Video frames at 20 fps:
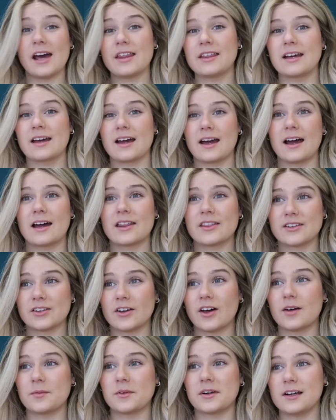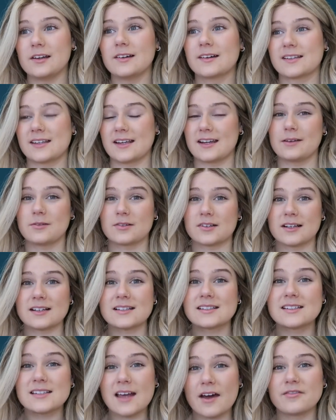I think at the time when I looked at it, it was like
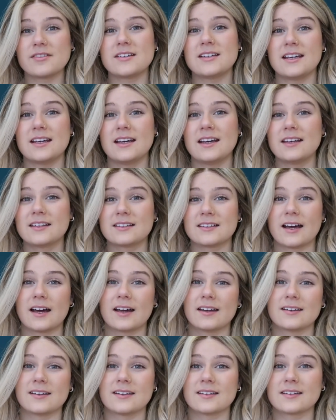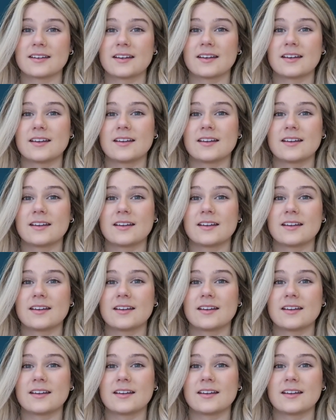seven years and